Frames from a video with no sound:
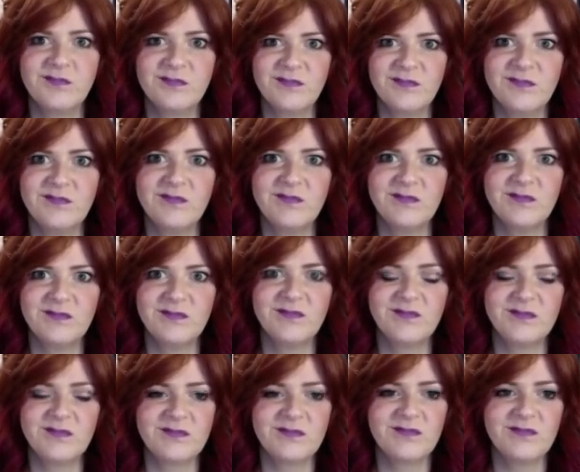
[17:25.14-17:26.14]

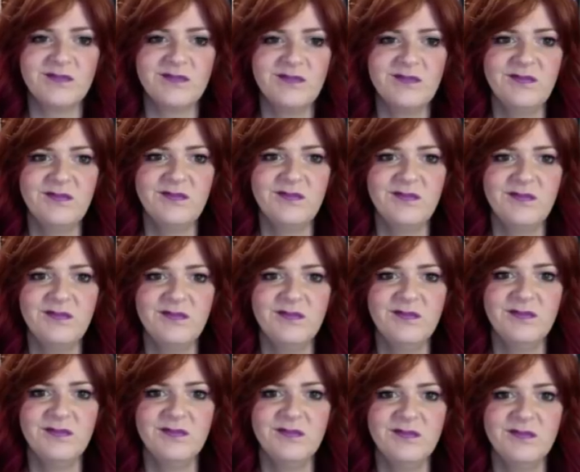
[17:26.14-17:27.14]

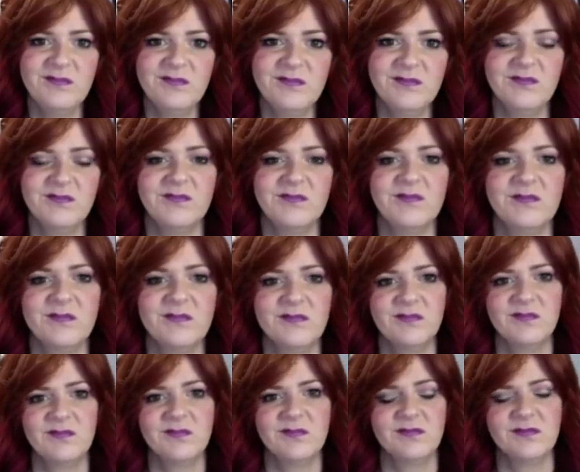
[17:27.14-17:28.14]

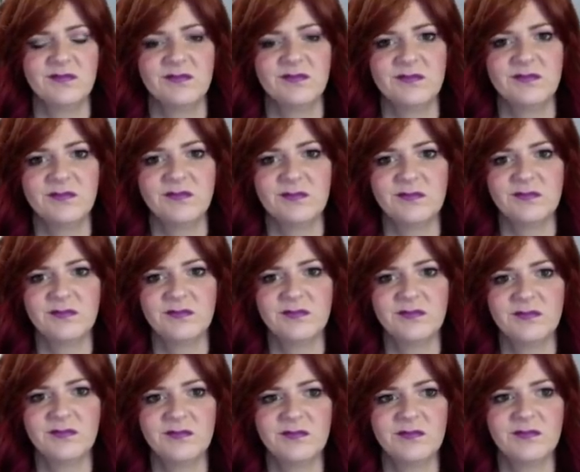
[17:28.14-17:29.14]

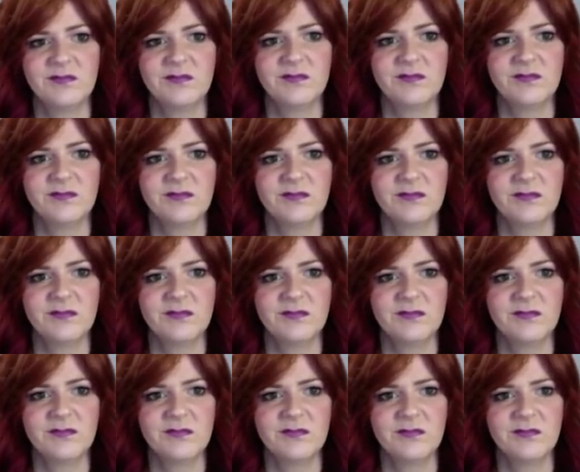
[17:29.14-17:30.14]

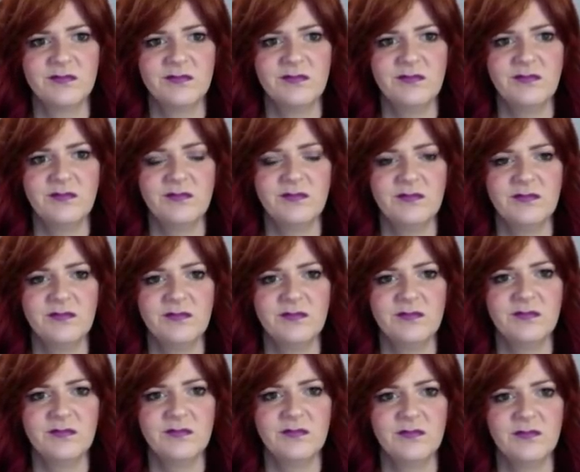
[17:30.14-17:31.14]

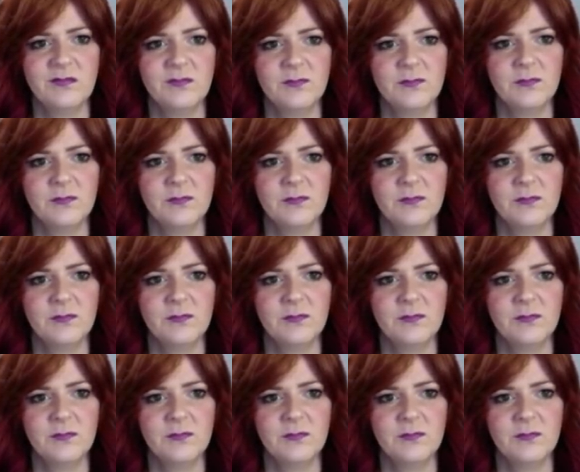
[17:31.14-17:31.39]
(silent)